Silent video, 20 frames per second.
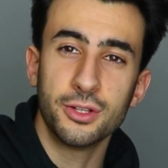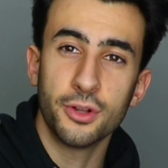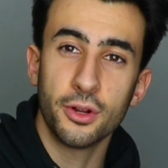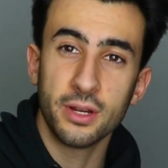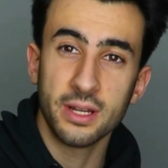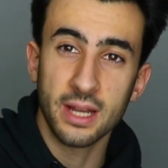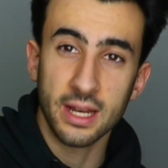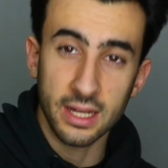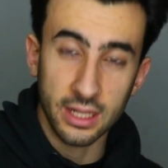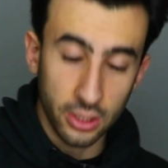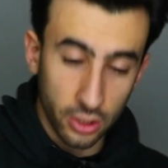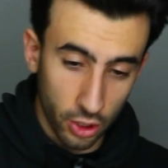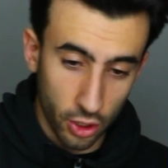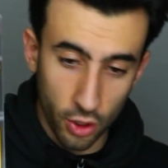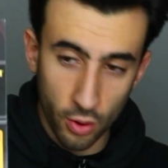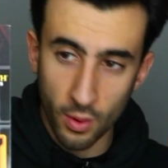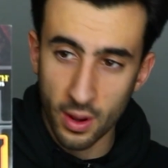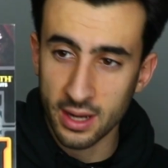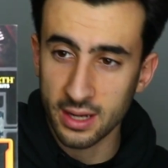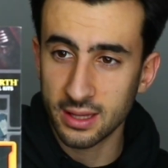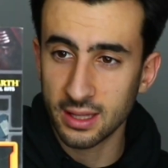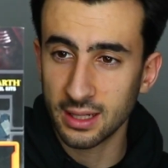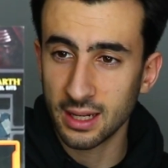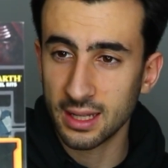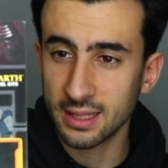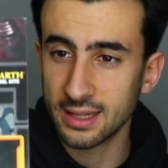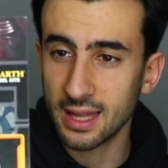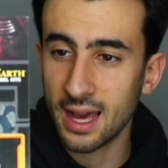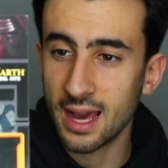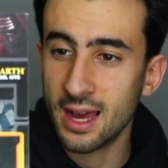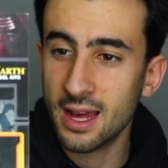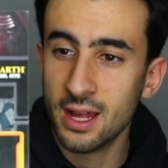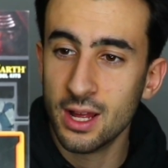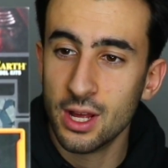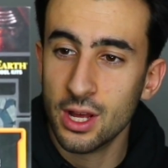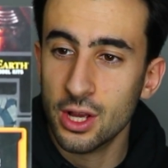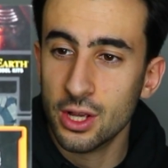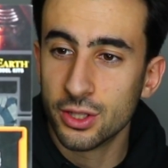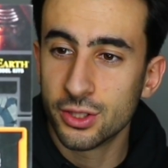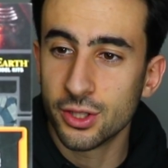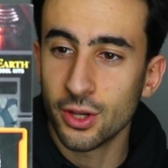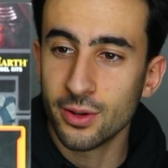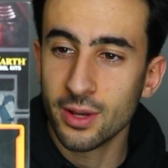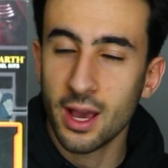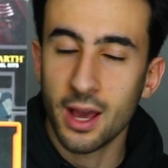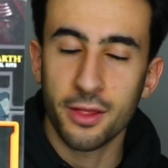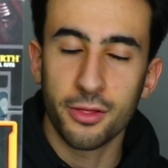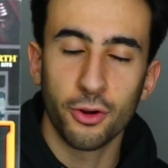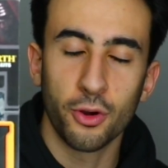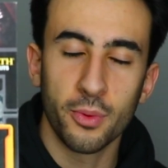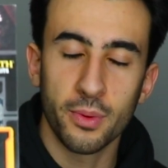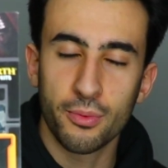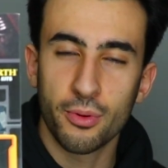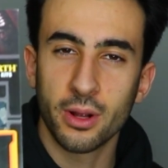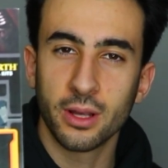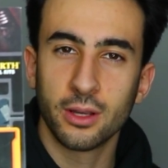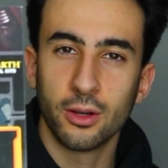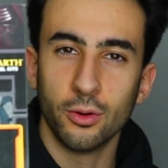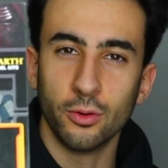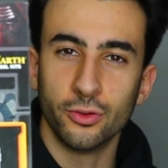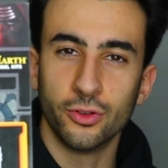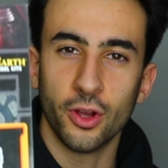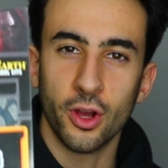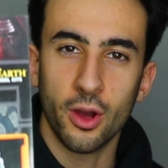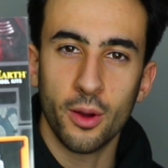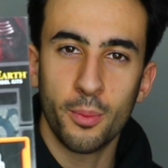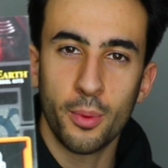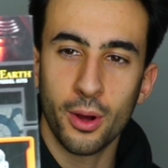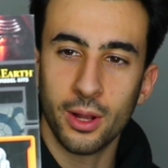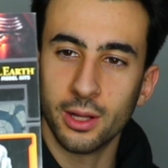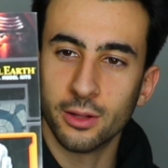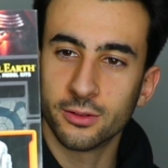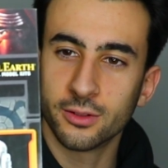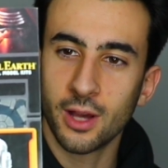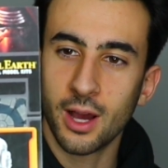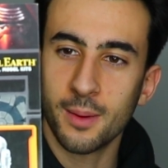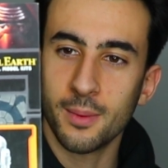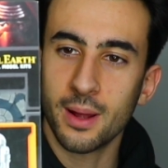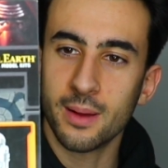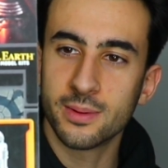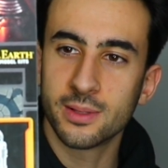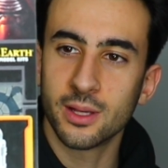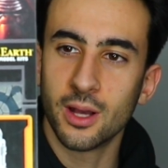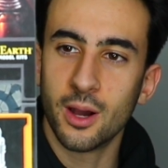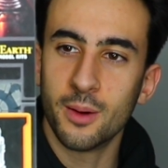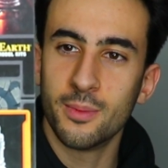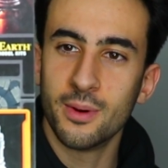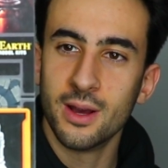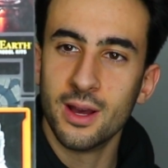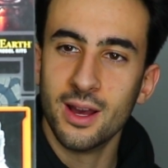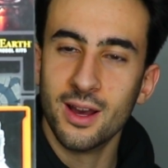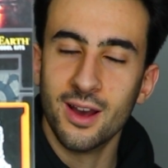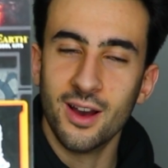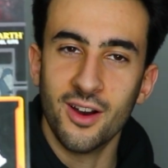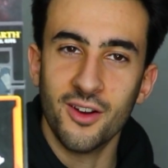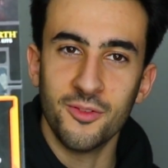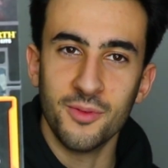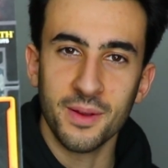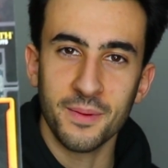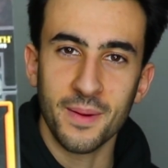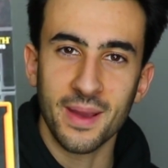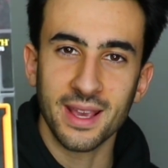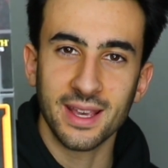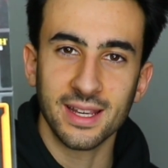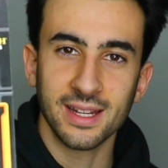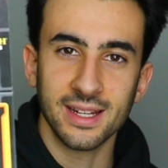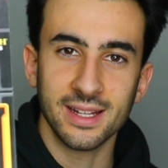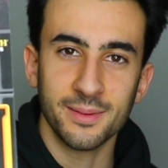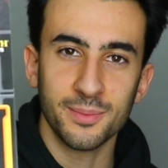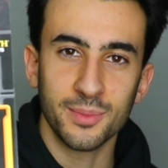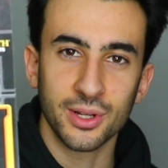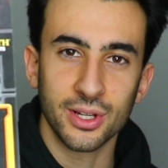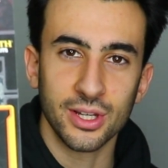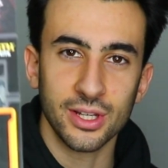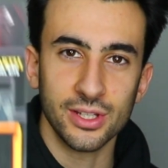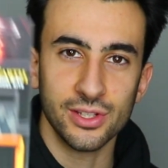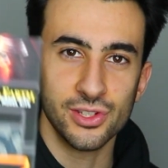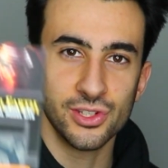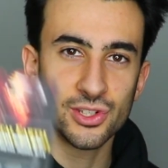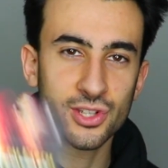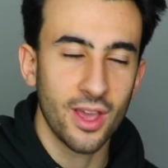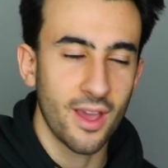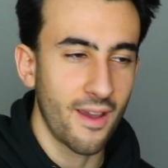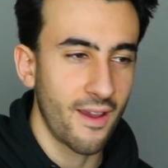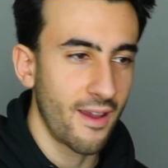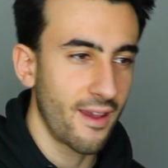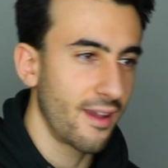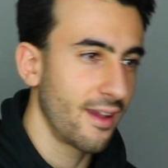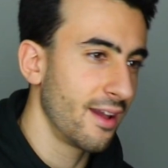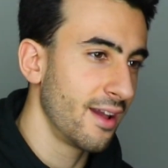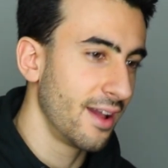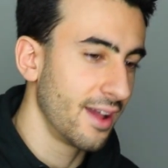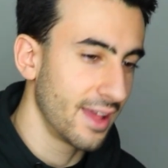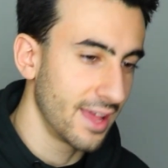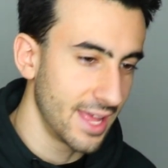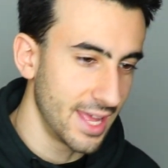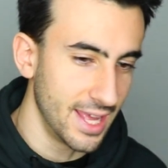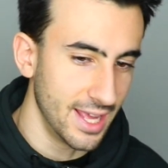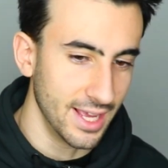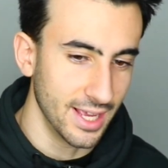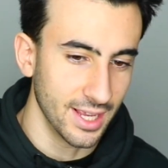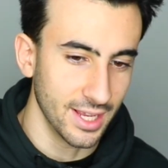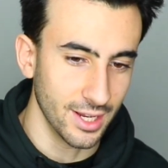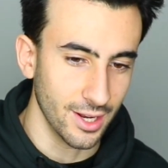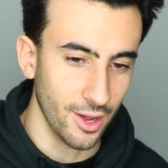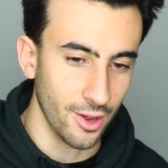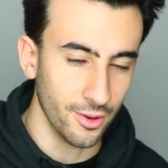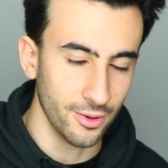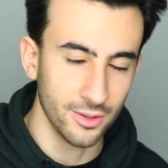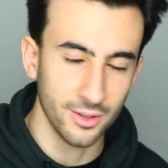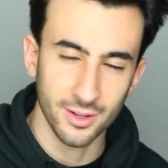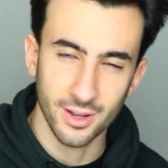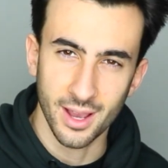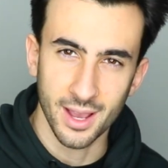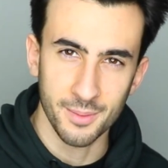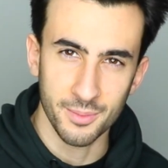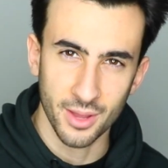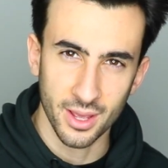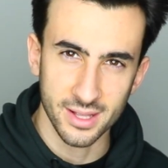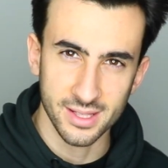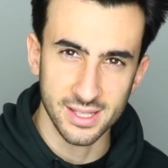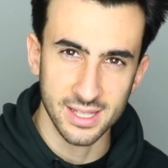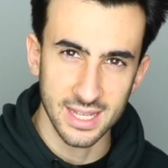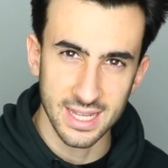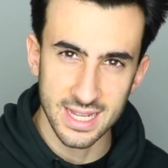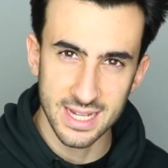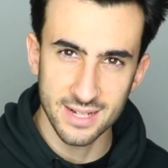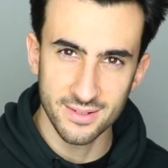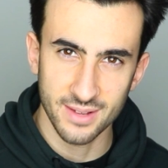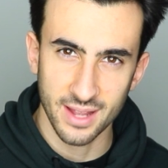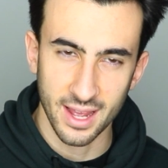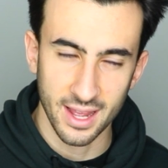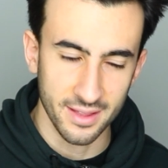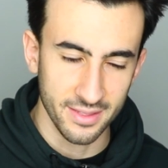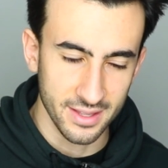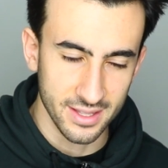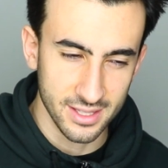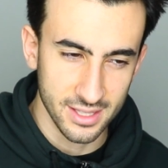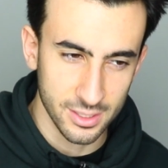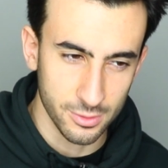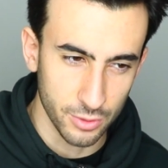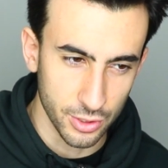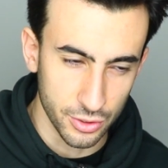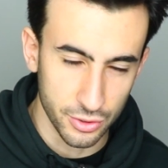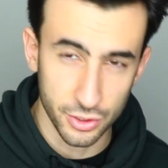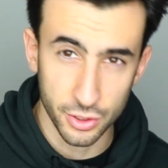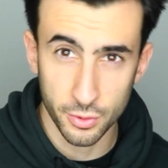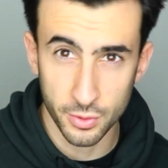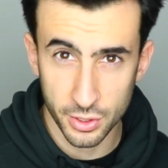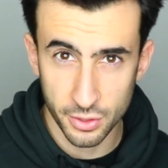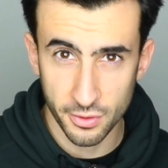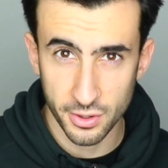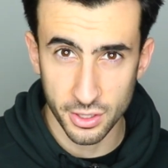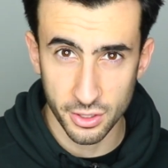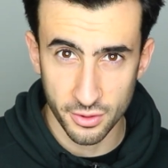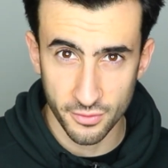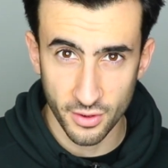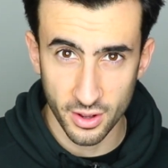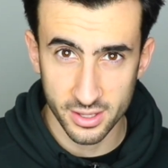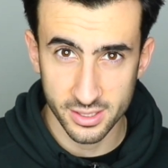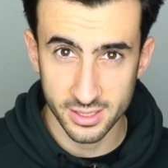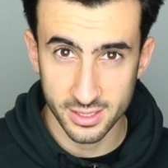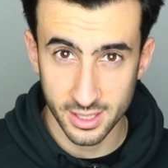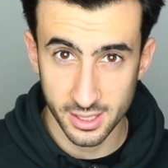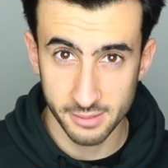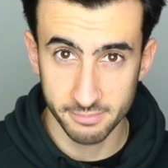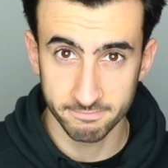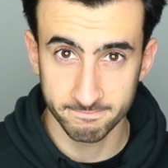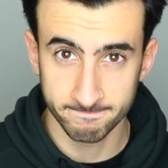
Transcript: You don't need any glue or anything like that. So yeah, I thought it'd be pretty cool to put a little time lapse up of me making it because, you know, I'm 19 and this is what you do when you're at university.